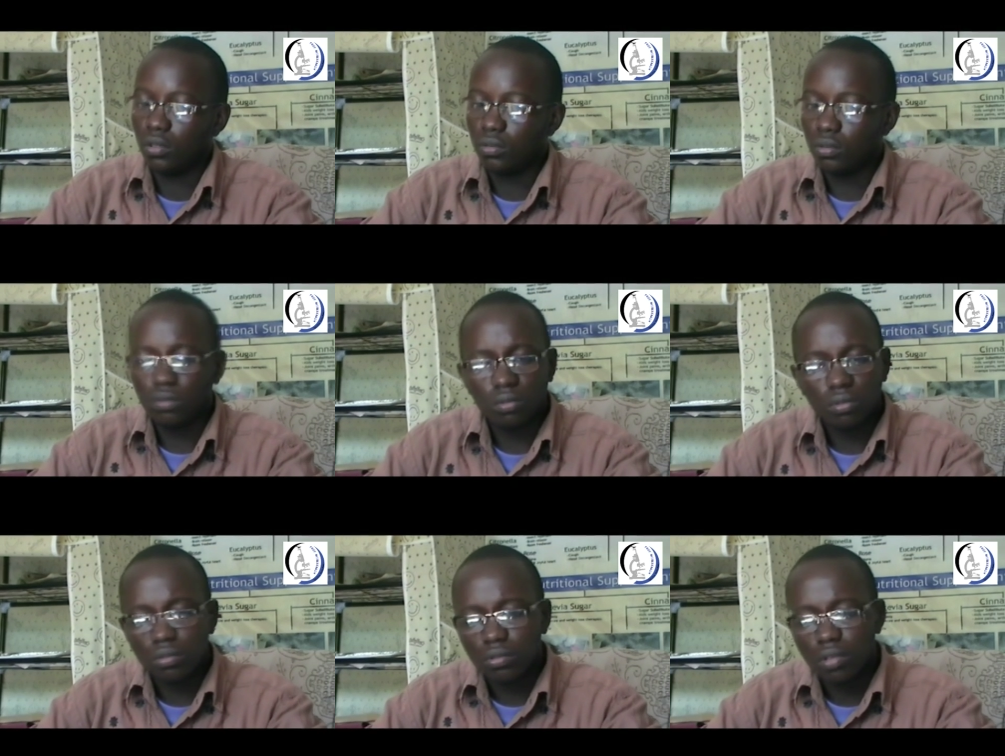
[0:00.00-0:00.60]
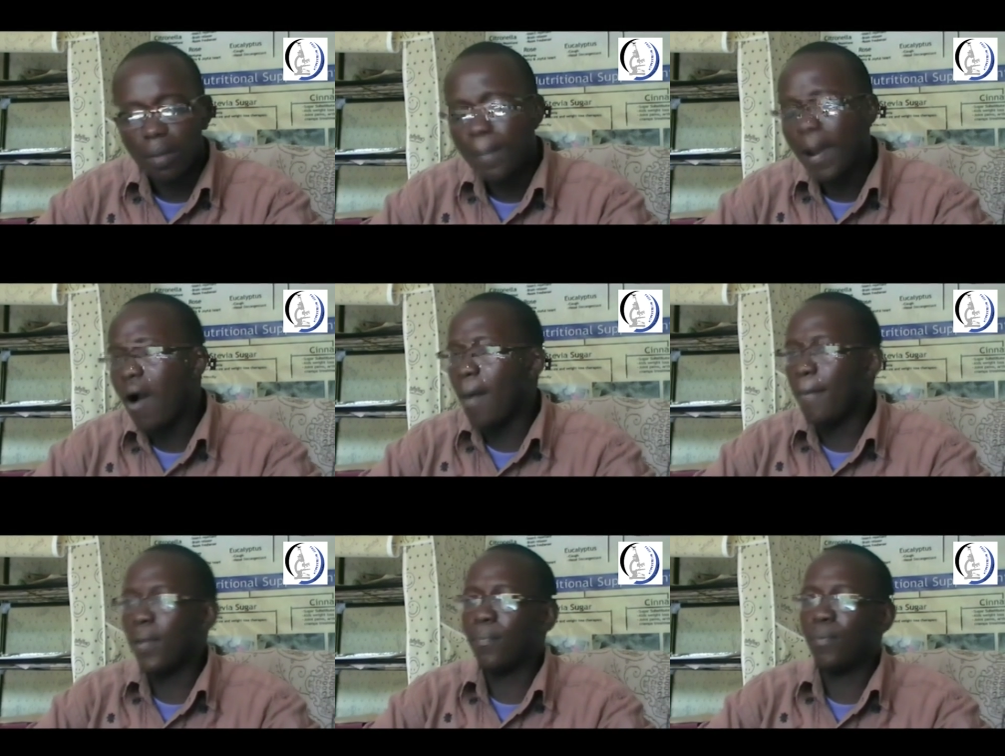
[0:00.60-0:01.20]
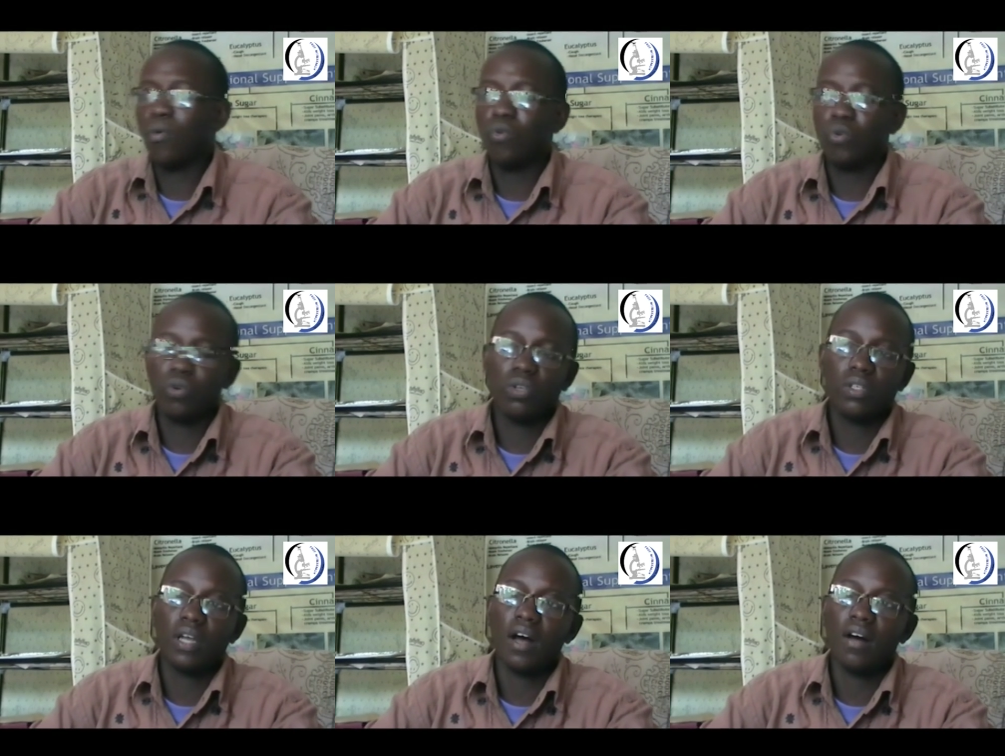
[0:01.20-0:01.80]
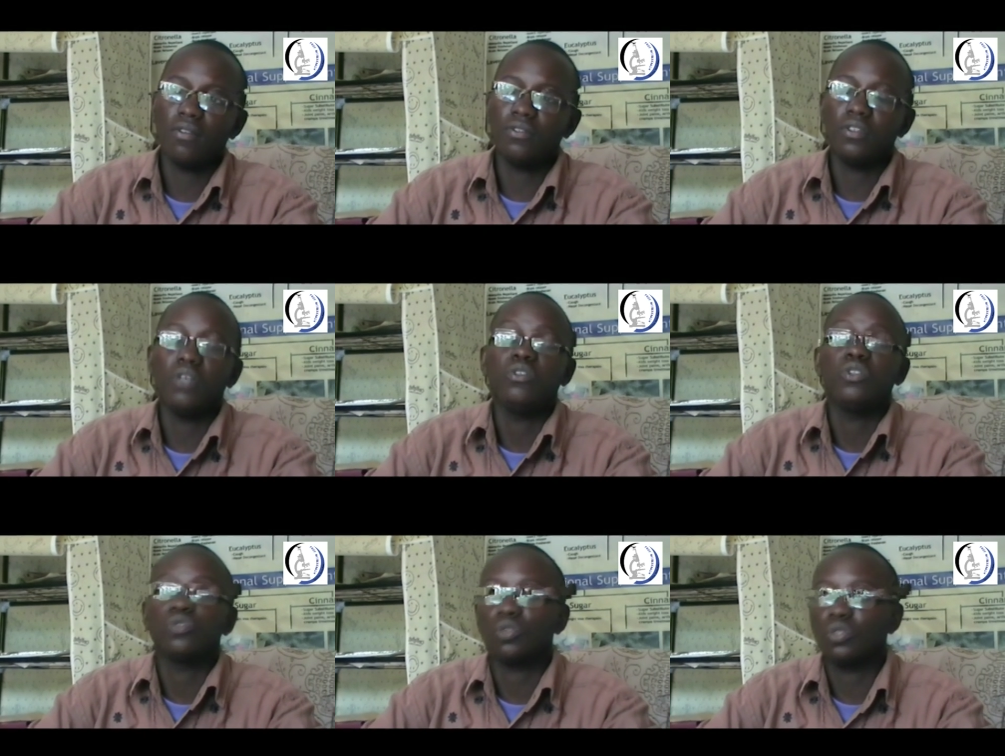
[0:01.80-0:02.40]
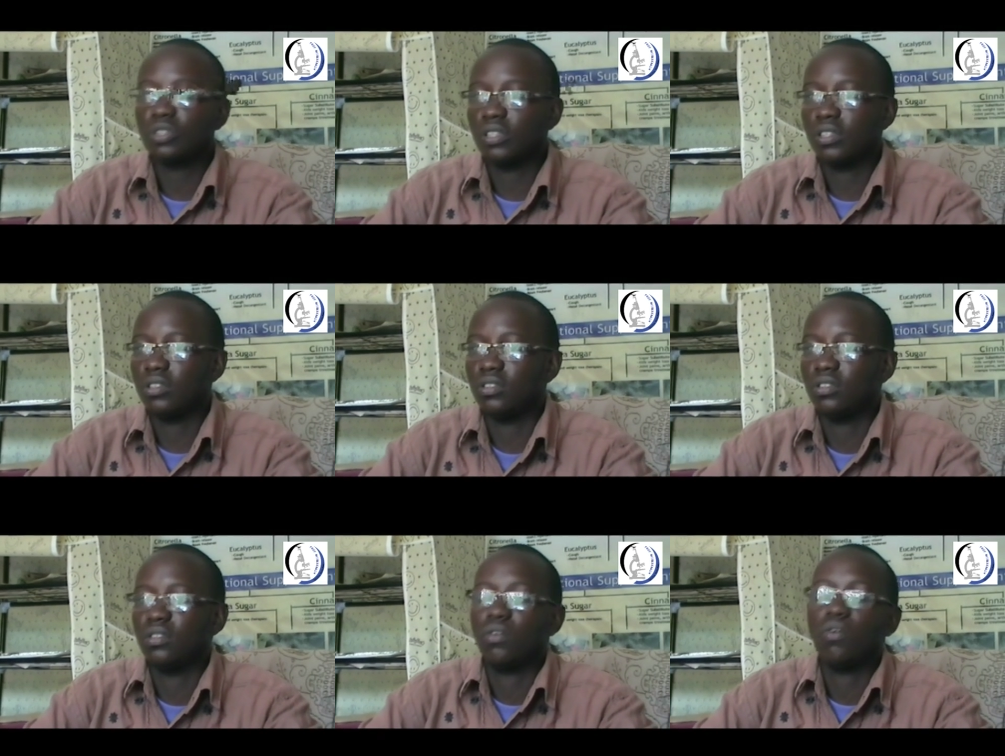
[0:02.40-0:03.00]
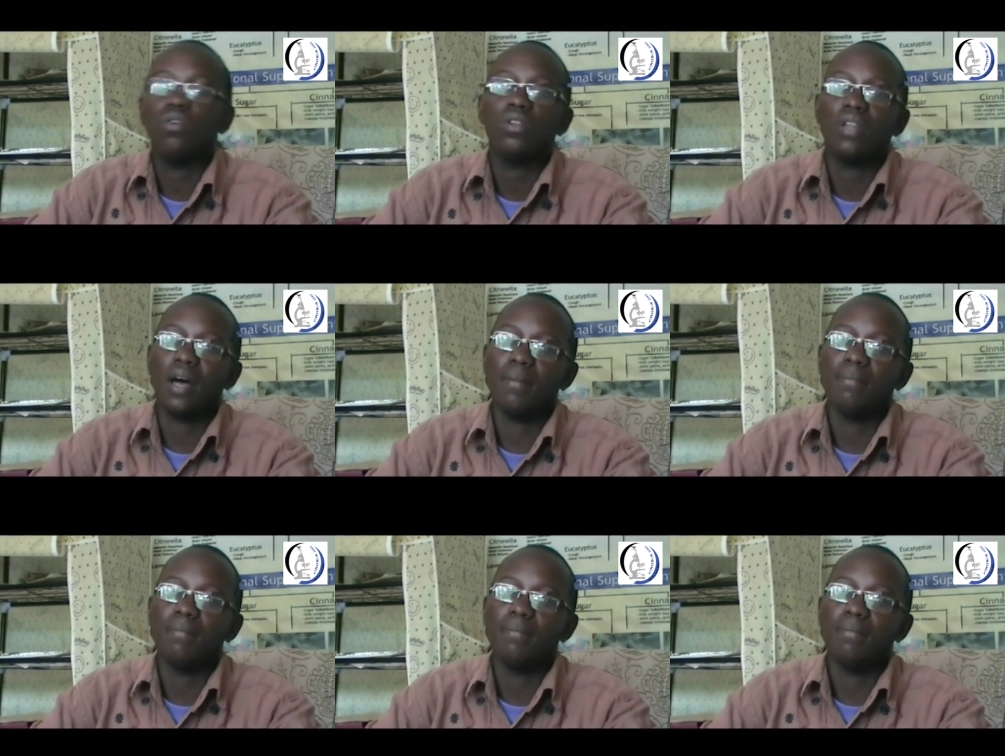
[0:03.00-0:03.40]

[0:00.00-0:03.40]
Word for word: to, to empower people who don't have the resources or the